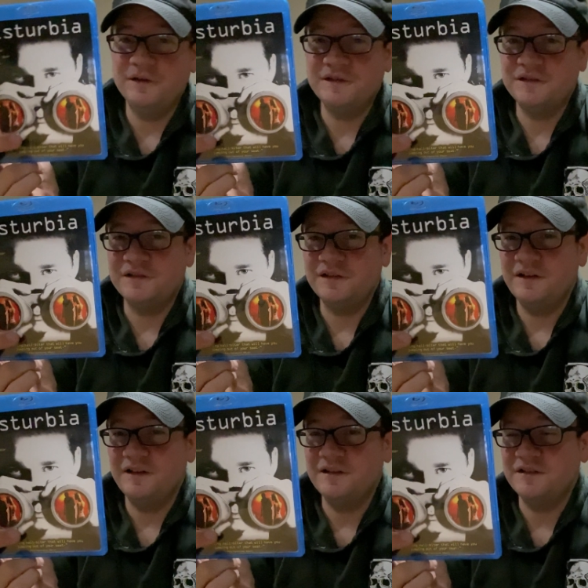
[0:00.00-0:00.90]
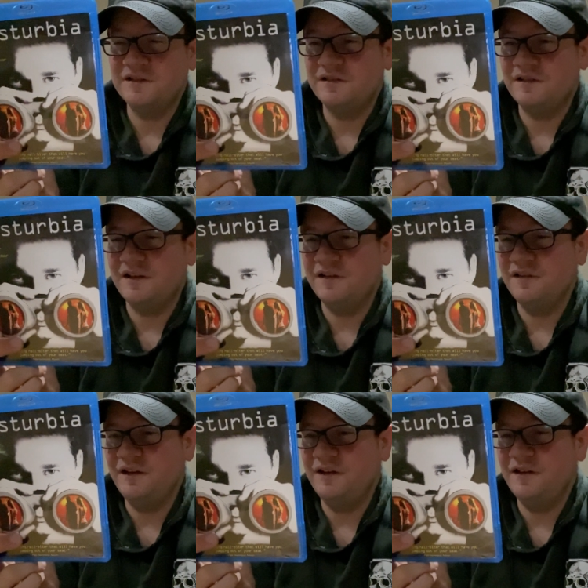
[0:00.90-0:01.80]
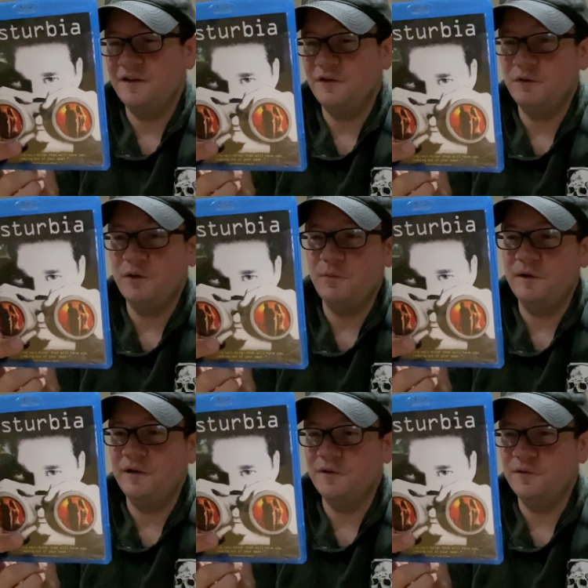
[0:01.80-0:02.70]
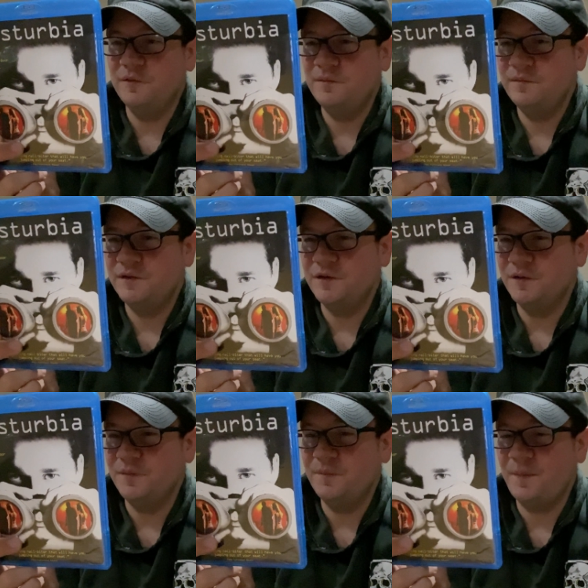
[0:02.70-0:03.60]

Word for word: it's it's kind of like uh, Rear Window, so.